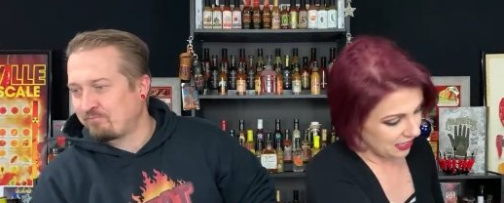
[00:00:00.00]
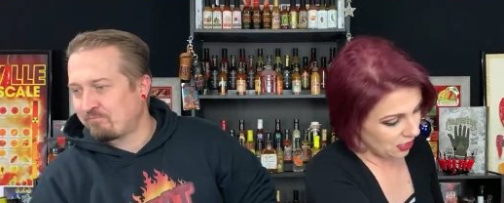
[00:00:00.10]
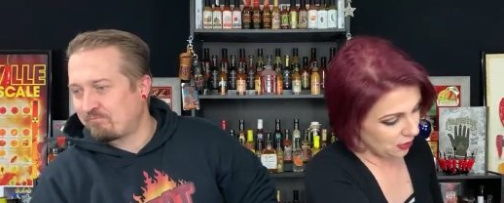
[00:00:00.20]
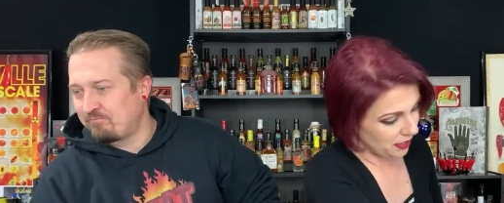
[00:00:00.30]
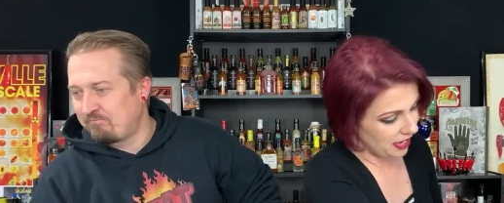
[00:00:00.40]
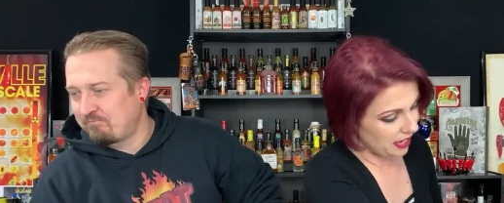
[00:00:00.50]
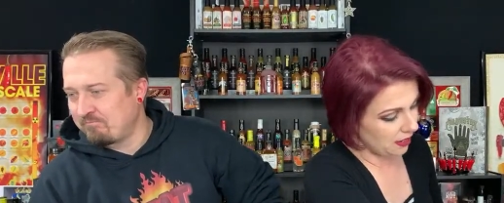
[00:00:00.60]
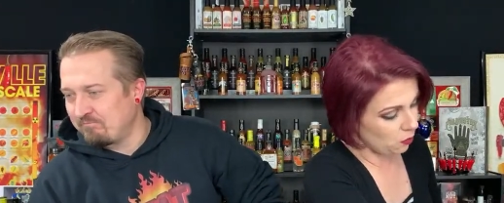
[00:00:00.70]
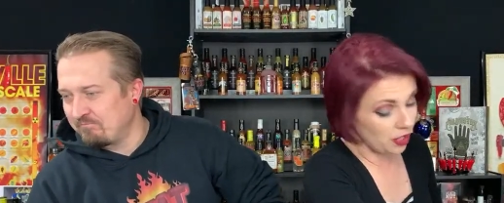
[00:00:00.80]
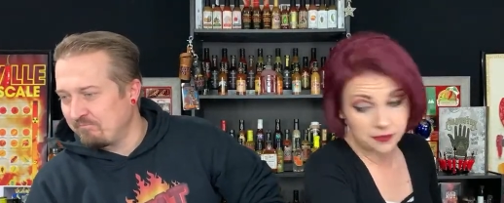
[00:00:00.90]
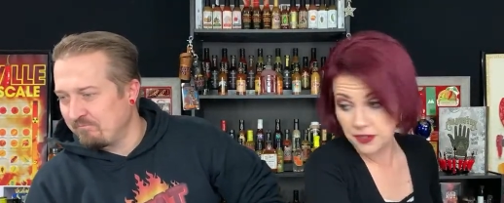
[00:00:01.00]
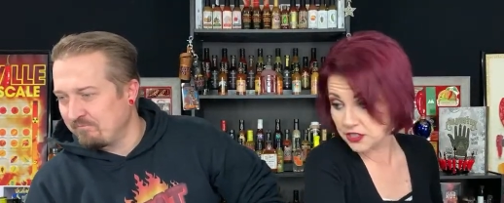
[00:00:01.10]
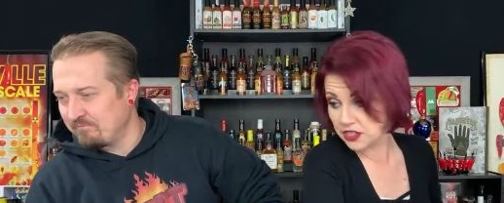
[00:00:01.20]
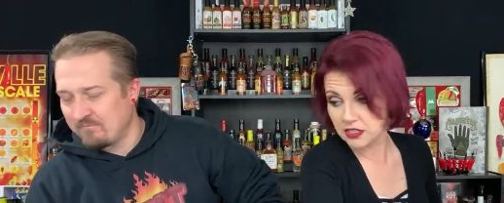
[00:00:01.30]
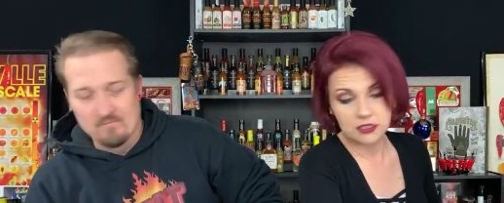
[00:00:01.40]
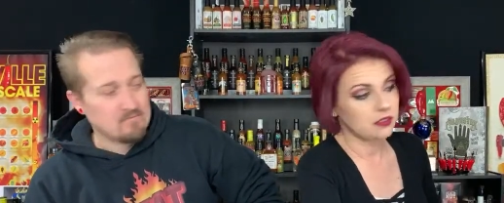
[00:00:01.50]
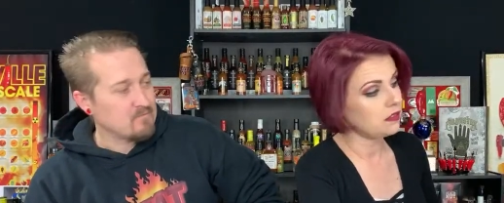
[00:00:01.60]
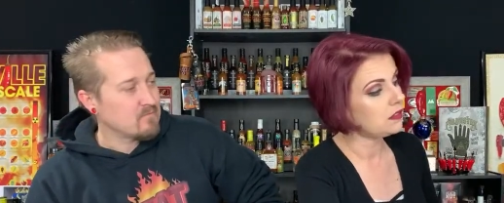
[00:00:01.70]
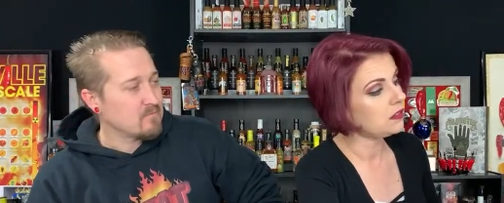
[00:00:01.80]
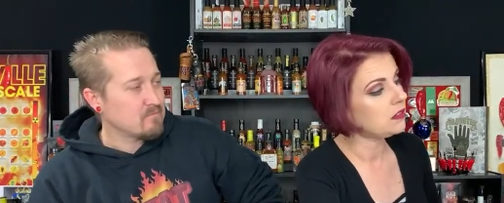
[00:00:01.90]
Speaker 1: Okay, water first.
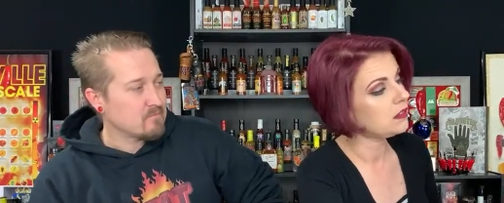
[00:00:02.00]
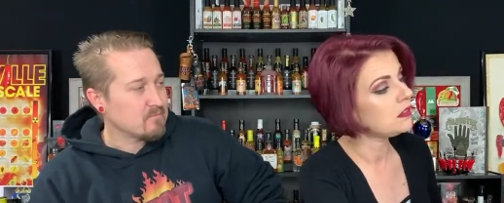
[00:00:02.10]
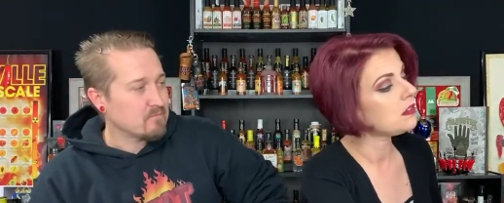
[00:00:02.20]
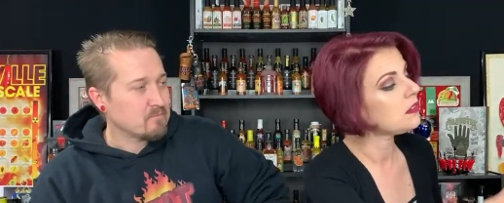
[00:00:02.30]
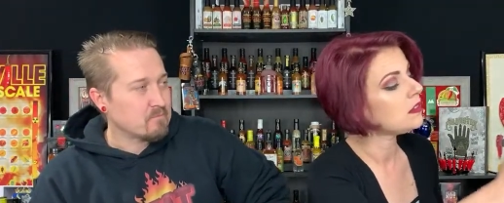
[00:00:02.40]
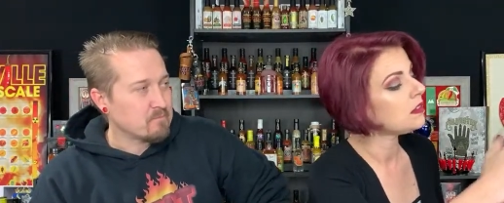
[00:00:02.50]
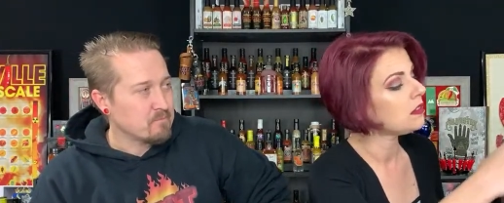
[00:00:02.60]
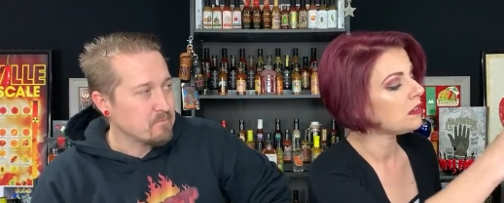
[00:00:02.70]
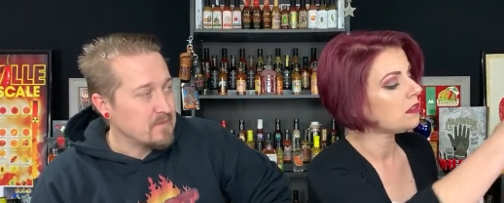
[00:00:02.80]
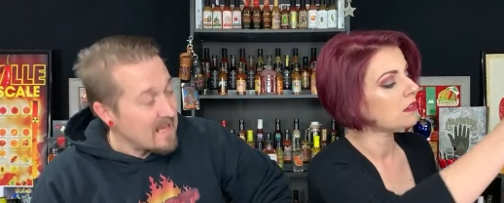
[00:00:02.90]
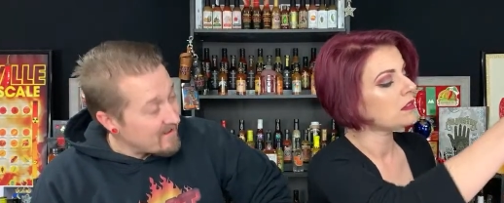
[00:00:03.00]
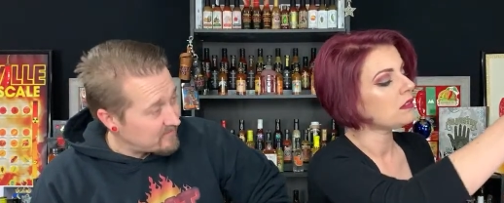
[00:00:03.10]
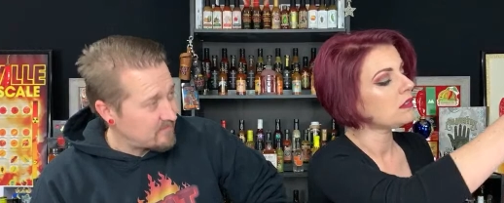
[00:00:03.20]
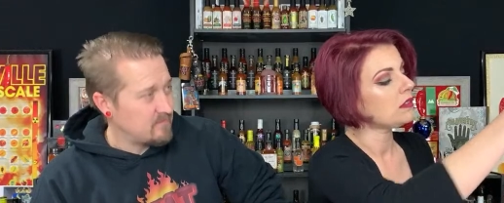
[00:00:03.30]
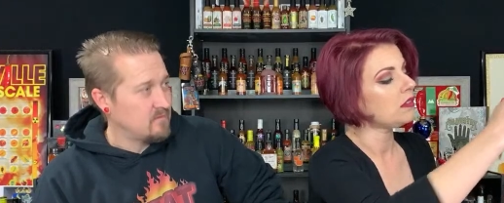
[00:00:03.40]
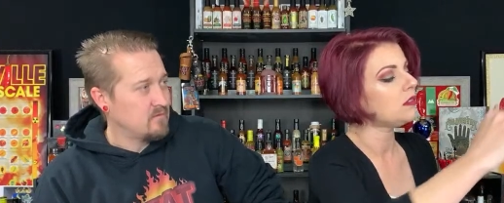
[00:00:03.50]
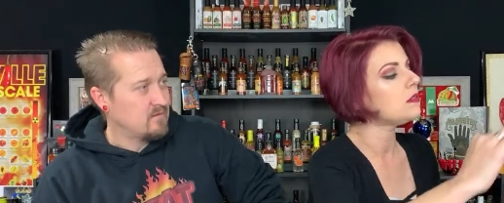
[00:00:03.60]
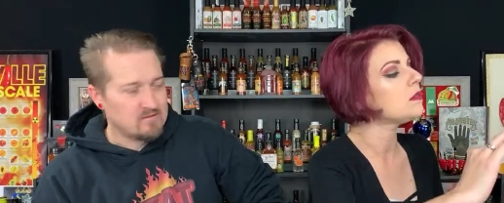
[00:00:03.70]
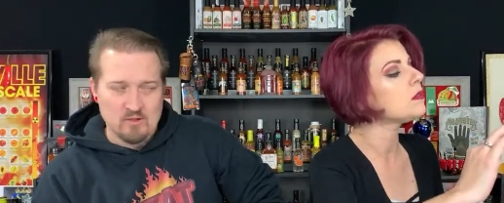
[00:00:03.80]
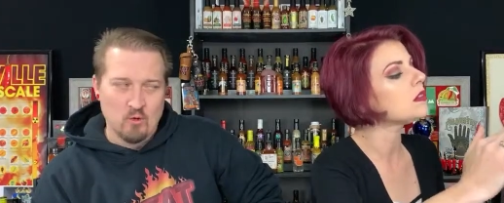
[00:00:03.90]
Speaker 2: Yes.
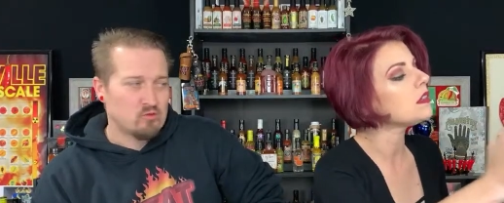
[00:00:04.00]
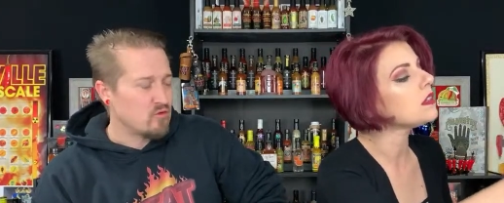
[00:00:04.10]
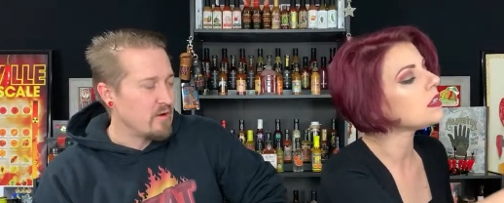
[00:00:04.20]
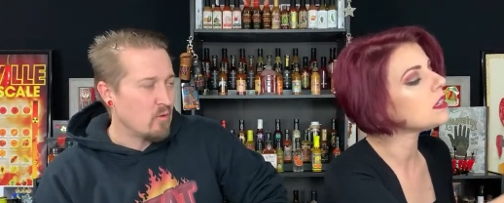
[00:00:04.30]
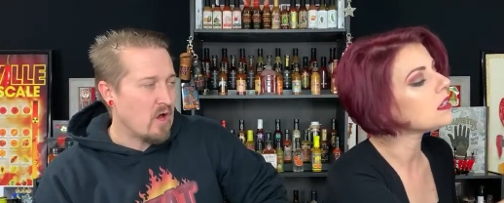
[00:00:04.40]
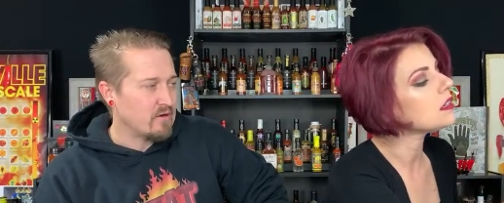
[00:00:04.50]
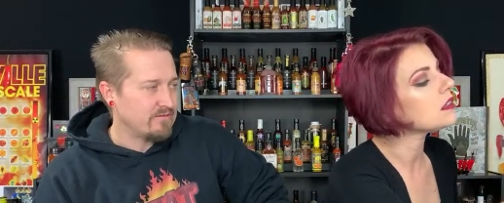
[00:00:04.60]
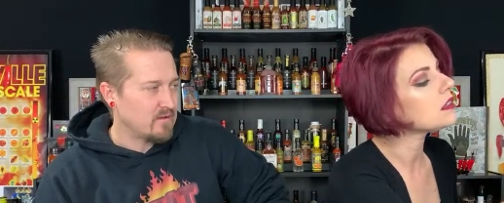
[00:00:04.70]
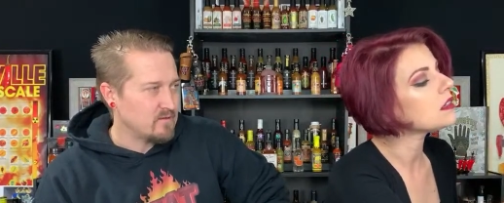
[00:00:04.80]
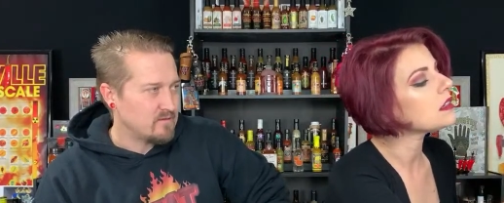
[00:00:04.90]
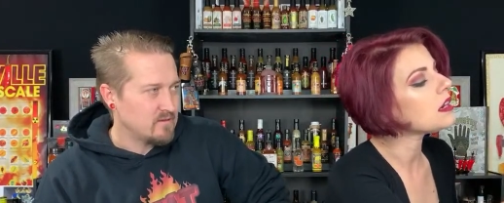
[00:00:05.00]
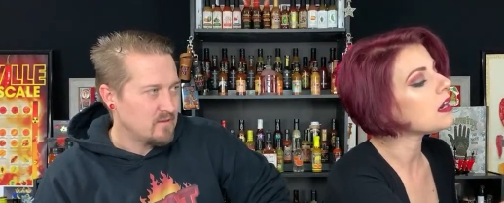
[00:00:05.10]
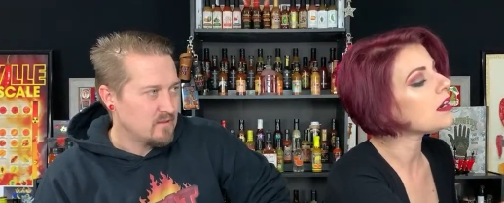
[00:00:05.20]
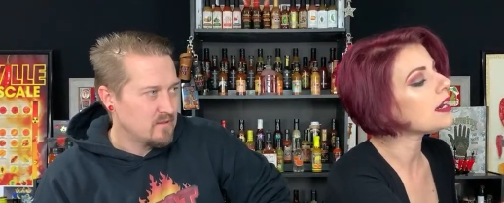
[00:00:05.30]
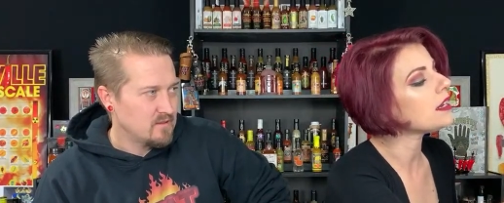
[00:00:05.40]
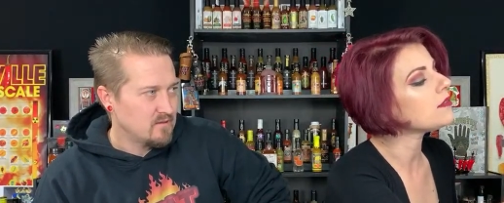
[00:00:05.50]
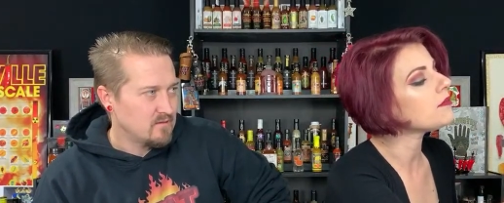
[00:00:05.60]
Let's go straight water first.
Speaker 1: All right.